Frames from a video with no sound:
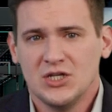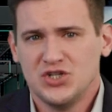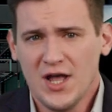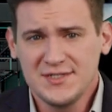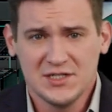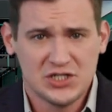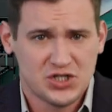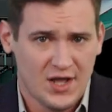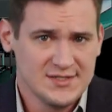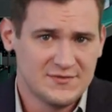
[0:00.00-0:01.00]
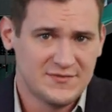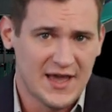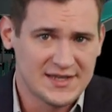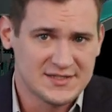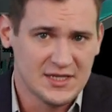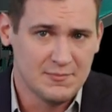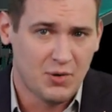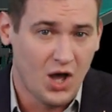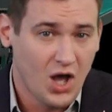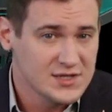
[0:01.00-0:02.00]
Johnson & Johnson vaccine
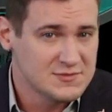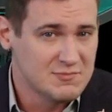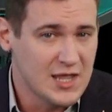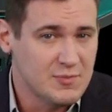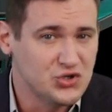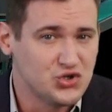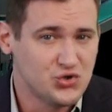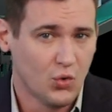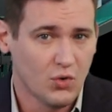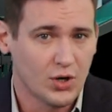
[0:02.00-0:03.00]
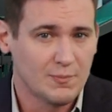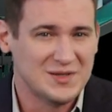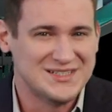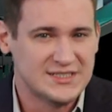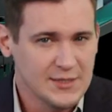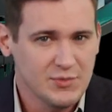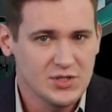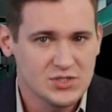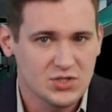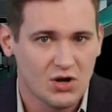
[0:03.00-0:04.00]
pause may be short, but deep
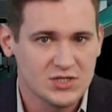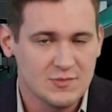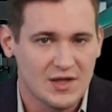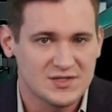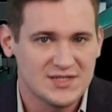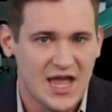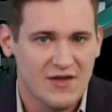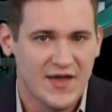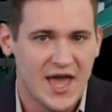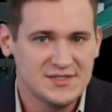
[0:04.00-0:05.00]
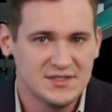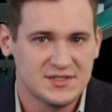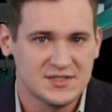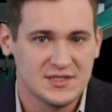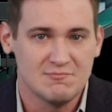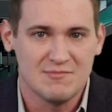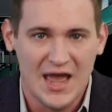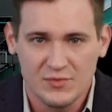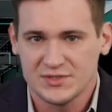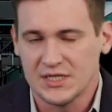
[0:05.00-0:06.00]
concerns about staff hesitancy
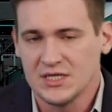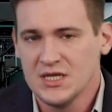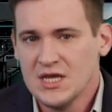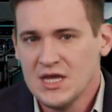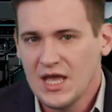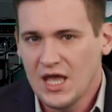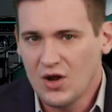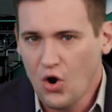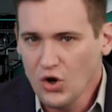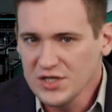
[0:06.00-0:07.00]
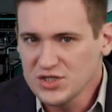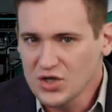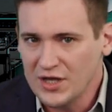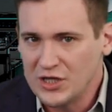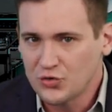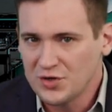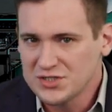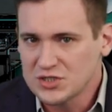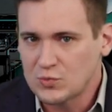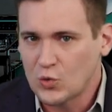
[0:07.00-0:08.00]
mounting, and Arkansas
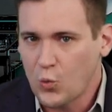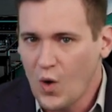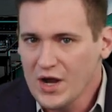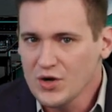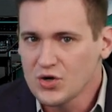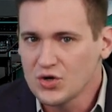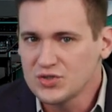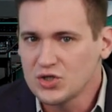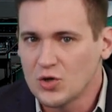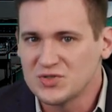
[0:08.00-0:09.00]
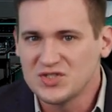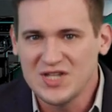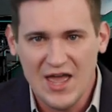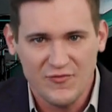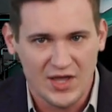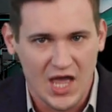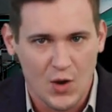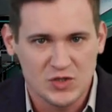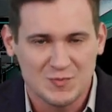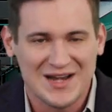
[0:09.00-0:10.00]
increases required nursing home staffing
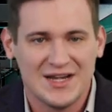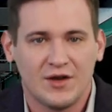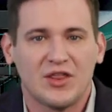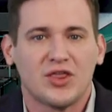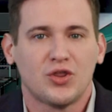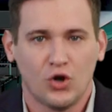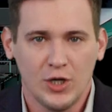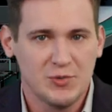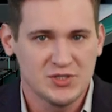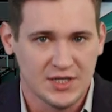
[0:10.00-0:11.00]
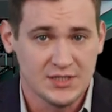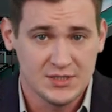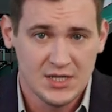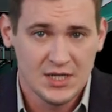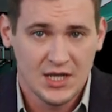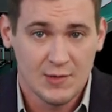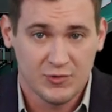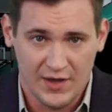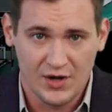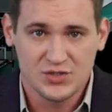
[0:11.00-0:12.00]
hours by nearly 30%, and
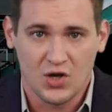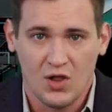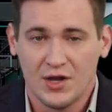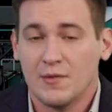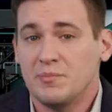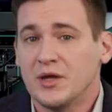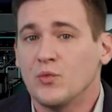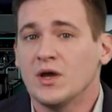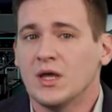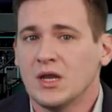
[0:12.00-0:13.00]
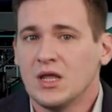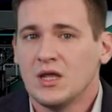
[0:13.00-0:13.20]
providers call it a big win.